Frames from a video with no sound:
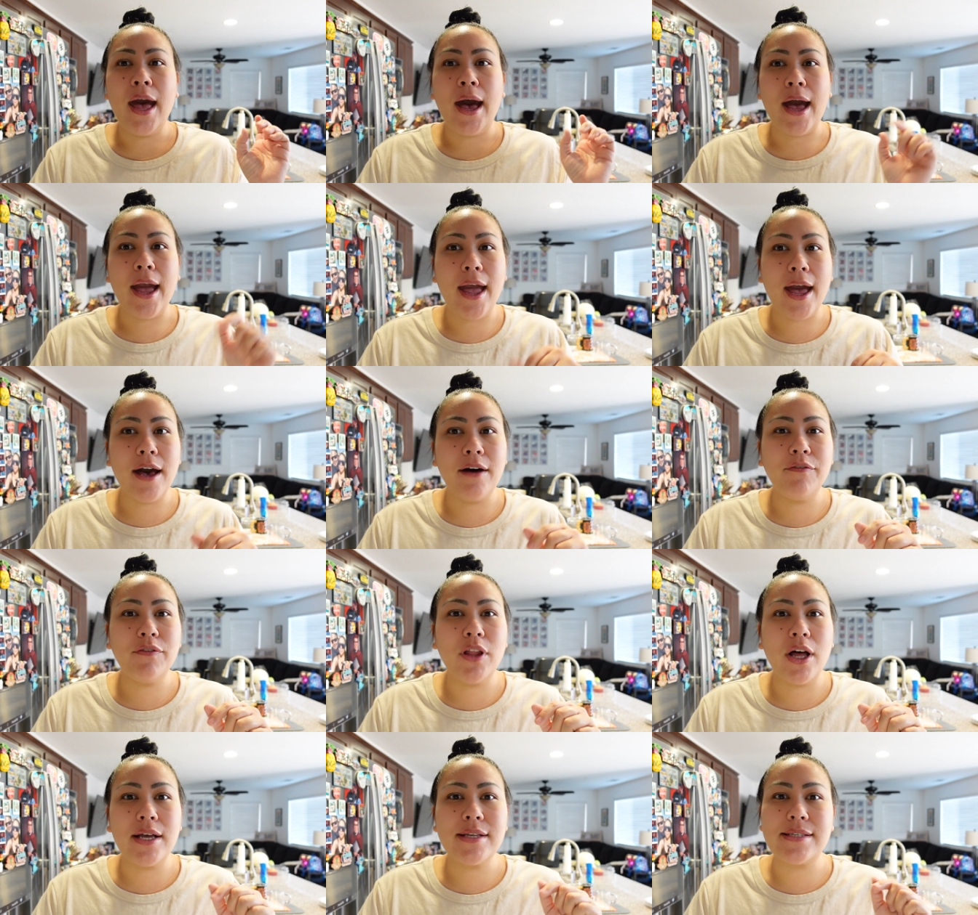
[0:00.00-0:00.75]
I
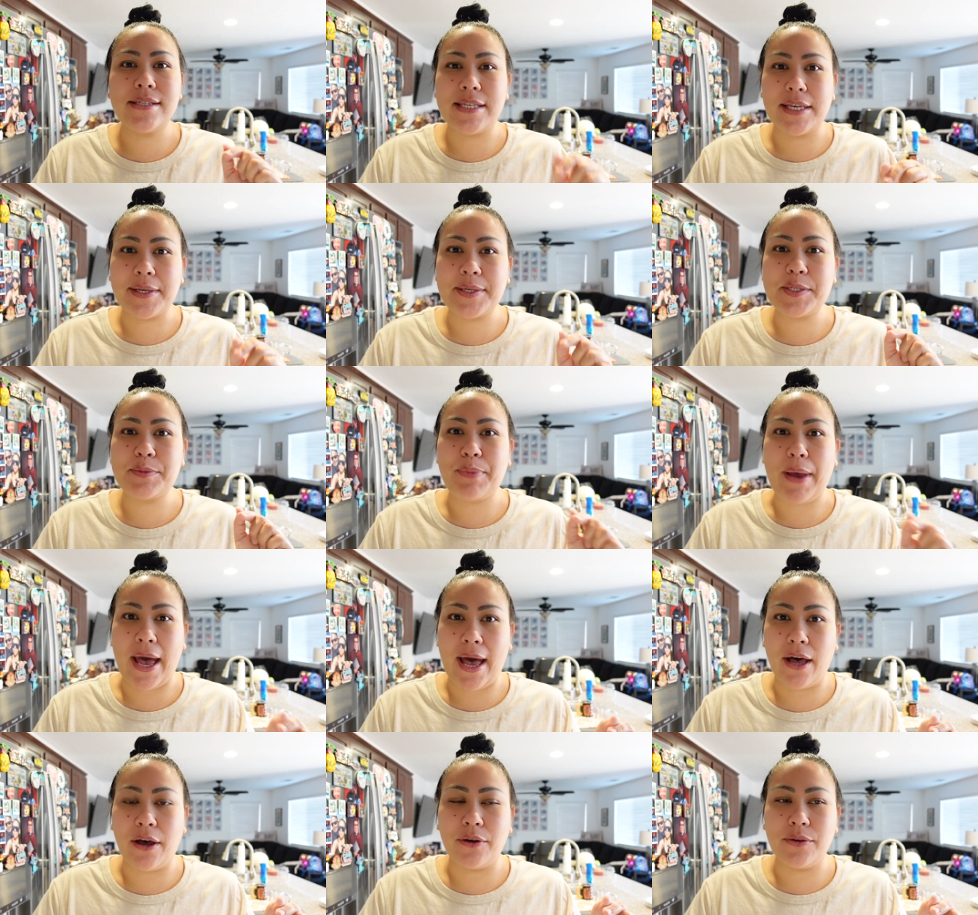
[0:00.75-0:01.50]
have lost six
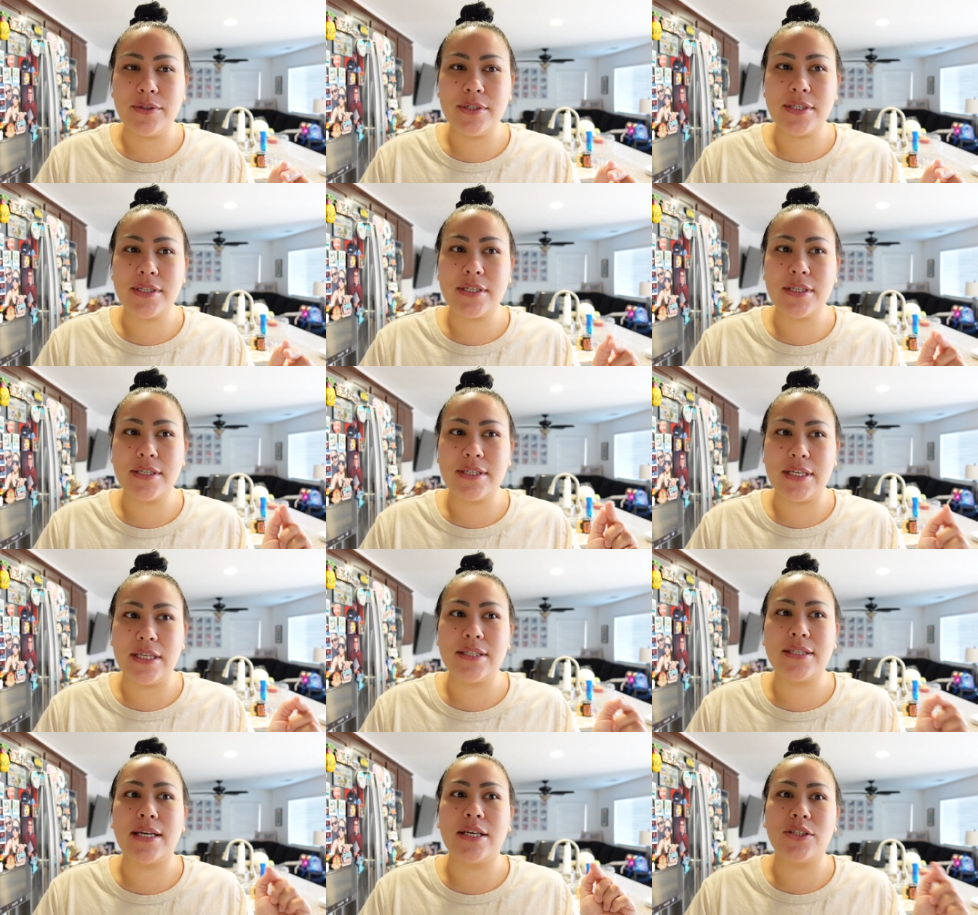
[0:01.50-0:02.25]
pounds
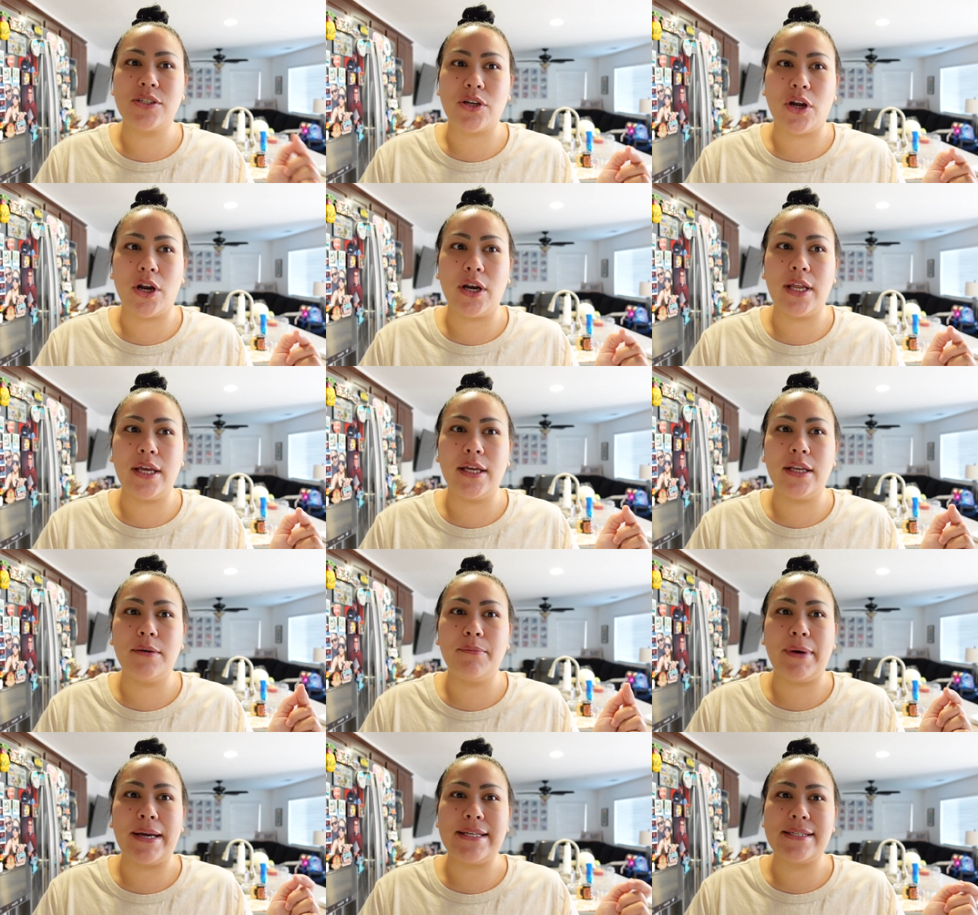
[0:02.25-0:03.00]
since I
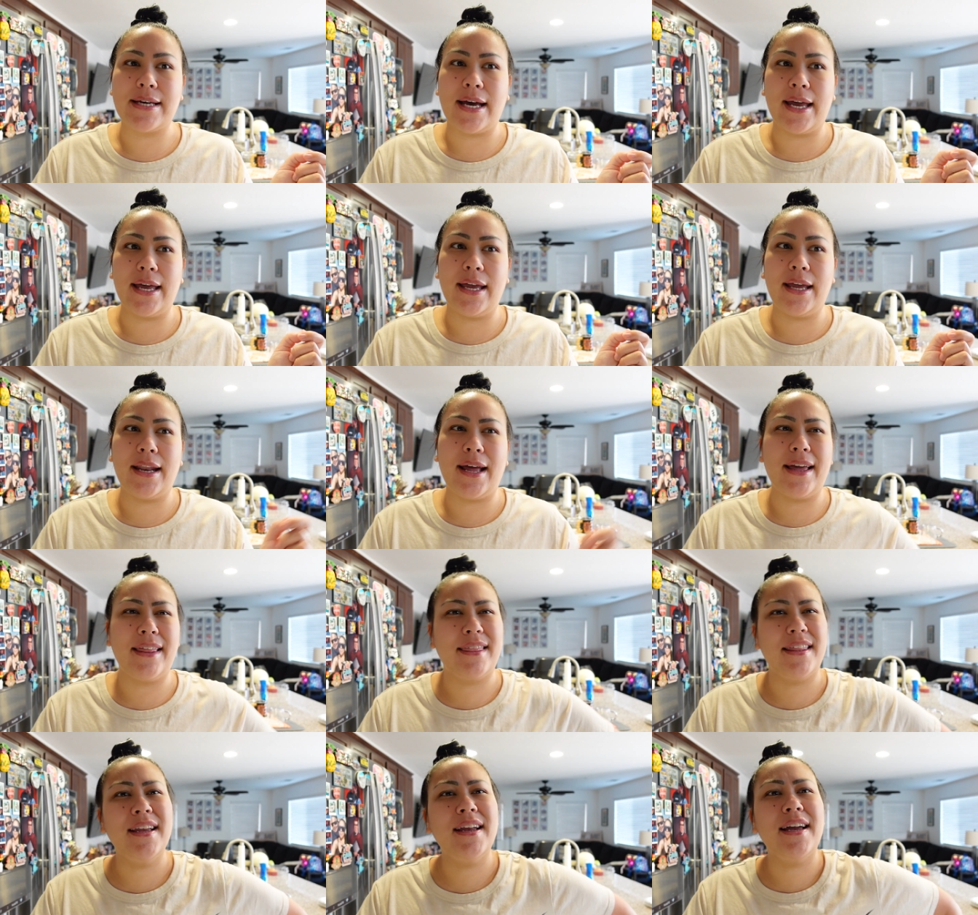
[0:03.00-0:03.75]
started my diet.
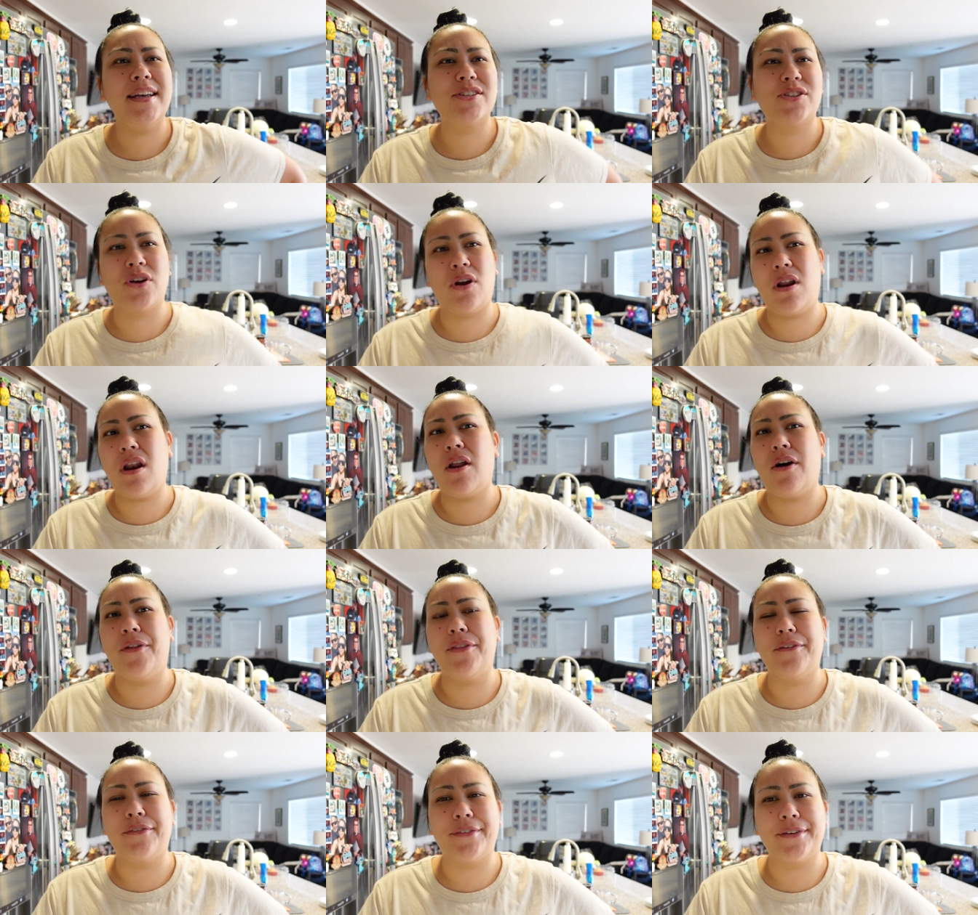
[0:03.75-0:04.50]
I think I started
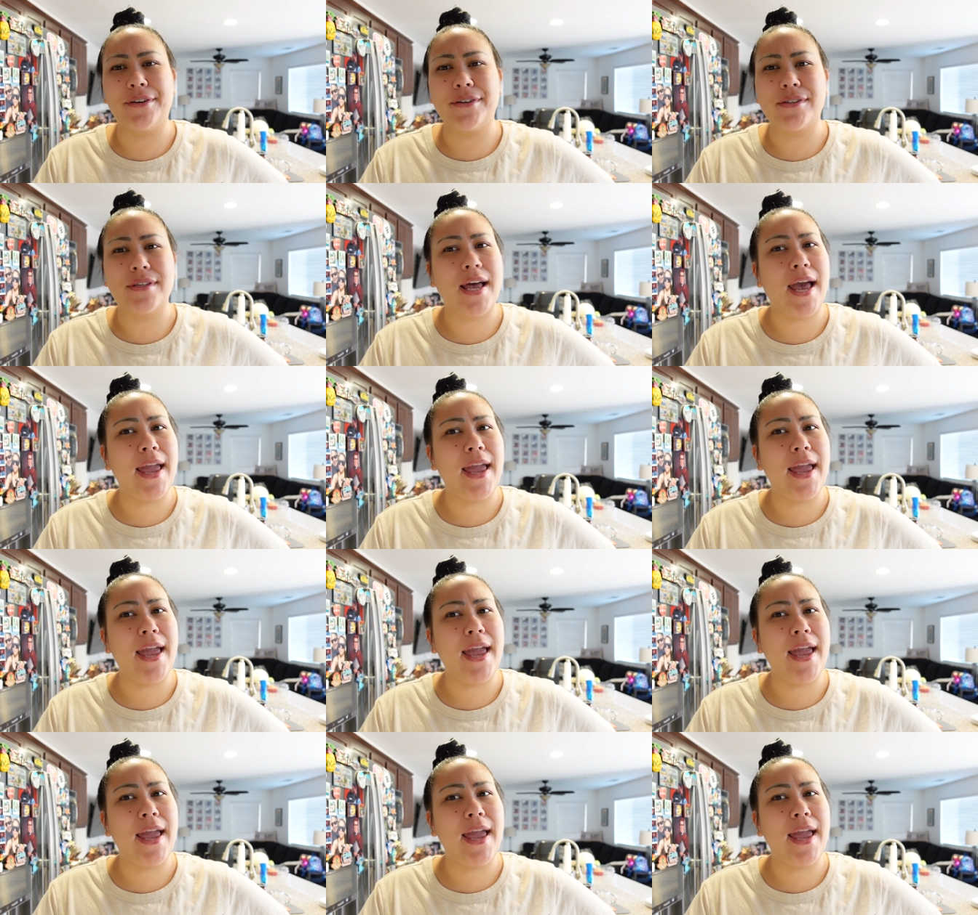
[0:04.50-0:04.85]
on the first.